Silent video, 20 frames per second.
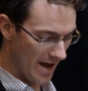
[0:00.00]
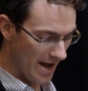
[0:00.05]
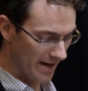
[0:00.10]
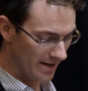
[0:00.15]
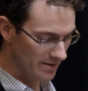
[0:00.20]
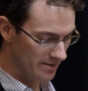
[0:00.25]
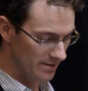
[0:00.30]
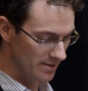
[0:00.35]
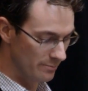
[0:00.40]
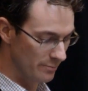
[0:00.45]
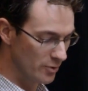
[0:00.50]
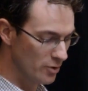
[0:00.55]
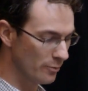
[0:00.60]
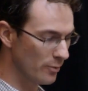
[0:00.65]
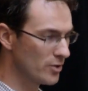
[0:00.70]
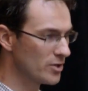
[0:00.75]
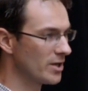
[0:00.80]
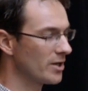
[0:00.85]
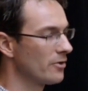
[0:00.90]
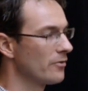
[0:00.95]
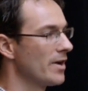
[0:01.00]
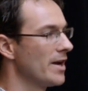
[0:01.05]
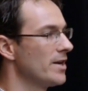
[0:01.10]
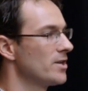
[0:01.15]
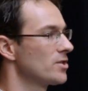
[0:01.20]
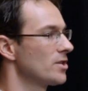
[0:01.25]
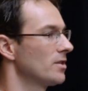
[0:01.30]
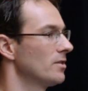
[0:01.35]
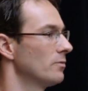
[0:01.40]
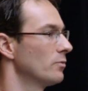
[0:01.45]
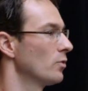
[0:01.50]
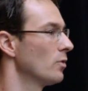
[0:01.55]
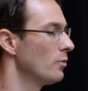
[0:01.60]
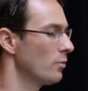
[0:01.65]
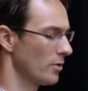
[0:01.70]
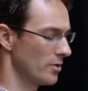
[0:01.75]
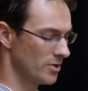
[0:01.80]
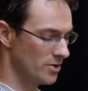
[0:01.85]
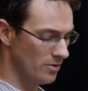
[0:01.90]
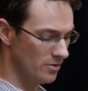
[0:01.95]
X and the Boomer generation, the World
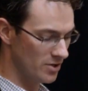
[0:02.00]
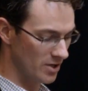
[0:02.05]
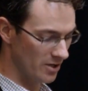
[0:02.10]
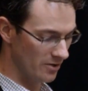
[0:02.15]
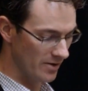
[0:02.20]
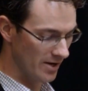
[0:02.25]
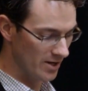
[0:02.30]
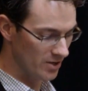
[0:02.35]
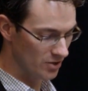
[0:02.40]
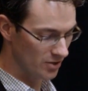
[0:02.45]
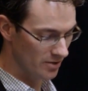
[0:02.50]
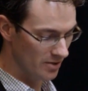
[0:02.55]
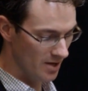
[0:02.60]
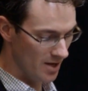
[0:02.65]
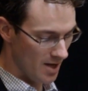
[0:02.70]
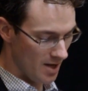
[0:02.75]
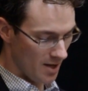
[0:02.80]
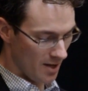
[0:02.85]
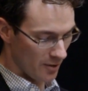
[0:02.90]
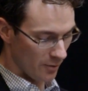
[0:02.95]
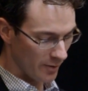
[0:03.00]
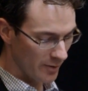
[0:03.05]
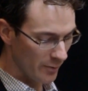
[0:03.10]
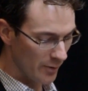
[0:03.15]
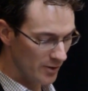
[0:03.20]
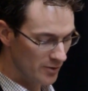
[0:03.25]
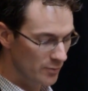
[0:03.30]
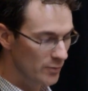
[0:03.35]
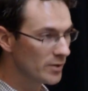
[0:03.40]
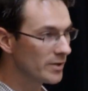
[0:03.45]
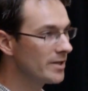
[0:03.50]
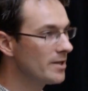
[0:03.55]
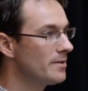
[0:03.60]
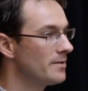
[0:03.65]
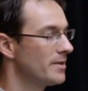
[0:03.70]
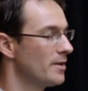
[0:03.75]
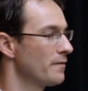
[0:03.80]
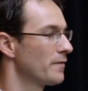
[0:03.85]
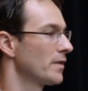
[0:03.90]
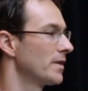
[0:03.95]
War II generation. The one where it's really
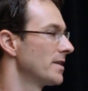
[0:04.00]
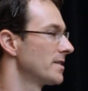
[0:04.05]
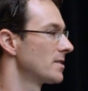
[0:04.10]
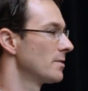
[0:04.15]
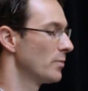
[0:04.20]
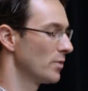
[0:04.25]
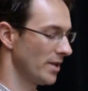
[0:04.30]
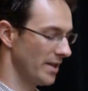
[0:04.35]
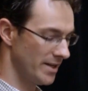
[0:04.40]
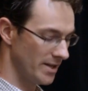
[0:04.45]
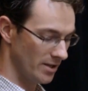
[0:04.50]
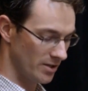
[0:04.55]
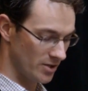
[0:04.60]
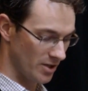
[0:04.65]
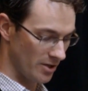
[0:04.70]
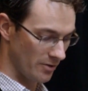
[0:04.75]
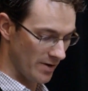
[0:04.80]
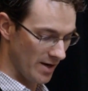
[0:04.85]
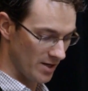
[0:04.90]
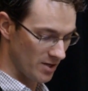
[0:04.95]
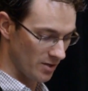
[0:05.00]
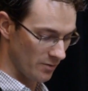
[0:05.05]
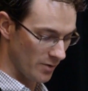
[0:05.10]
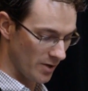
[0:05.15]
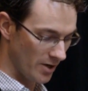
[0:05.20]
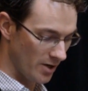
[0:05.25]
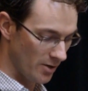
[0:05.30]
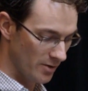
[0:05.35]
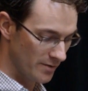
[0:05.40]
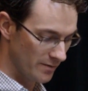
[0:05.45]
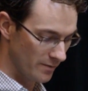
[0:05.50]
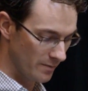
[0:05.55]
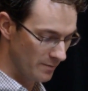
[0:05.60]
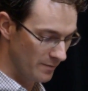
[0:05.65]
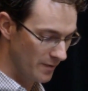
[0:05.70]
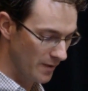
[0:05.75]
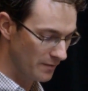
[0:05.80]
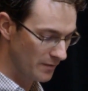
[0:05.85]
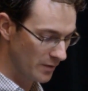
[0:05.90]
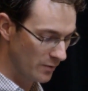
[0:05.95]
different is the Millennial generation, where it goes from
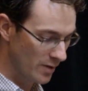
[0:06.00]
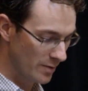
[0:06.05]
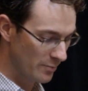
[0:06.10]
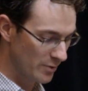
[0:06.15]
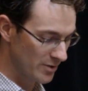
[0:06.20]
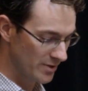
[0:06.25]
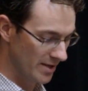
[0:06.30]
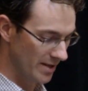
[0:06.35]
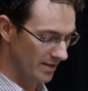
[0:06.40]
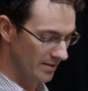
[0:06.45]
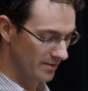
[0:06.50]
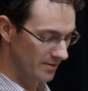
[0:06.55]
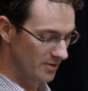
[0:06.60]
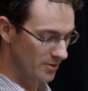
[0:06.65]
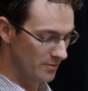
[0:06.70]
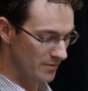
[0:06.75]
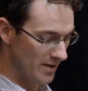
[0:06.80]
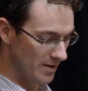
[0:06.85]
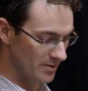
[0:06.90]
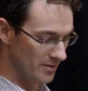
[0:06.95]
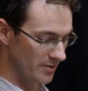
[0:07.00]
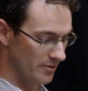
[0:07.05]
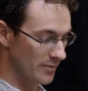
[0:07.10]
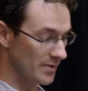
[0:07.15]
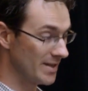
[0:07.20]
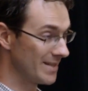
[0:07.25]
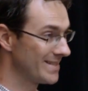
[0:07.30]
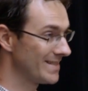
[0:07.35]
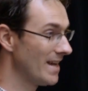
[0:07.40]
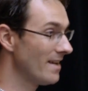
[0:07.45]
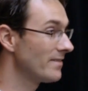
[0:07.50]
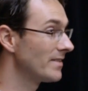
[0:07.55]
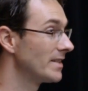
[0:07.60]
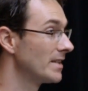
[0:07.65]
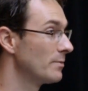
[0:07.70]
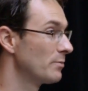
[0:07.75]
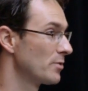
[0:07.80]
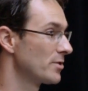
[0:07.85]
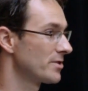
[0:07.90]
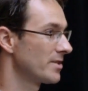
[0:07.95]
51% in 2003 to
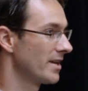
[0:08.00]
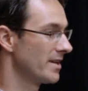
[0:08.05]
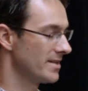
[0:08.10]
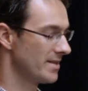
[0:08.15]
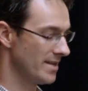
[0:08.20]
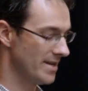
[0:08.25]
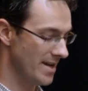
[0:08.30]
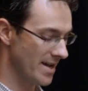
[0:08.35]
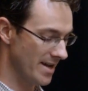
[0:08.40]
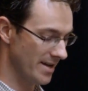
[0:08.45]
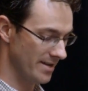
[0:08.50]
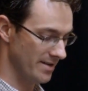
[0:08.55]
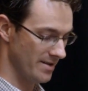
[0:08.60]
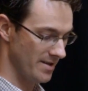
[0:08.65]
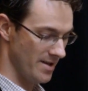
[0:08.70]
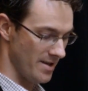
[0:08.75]
70% today.